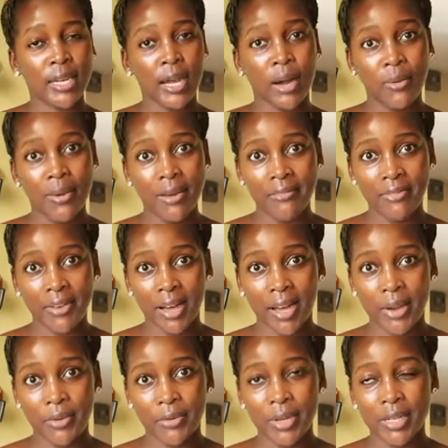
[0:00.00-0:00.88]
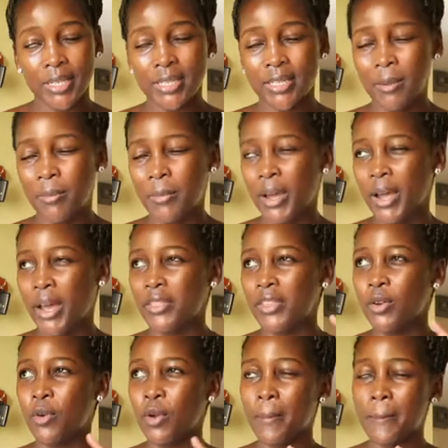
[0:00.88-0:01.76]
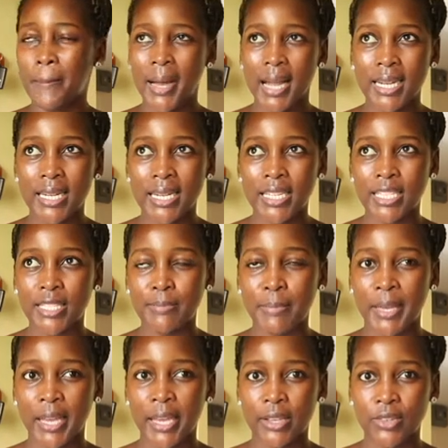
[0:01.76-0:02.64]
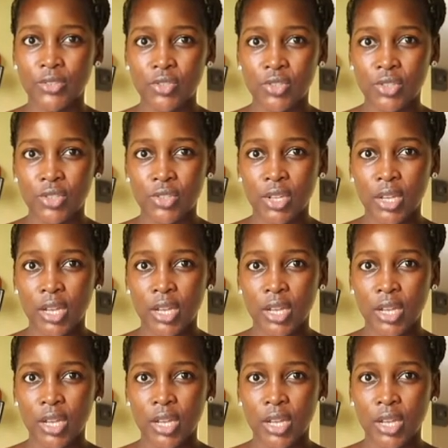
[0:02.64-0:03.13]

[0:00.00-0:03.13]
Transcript: However, I read somewhere, I think on Mandy's page,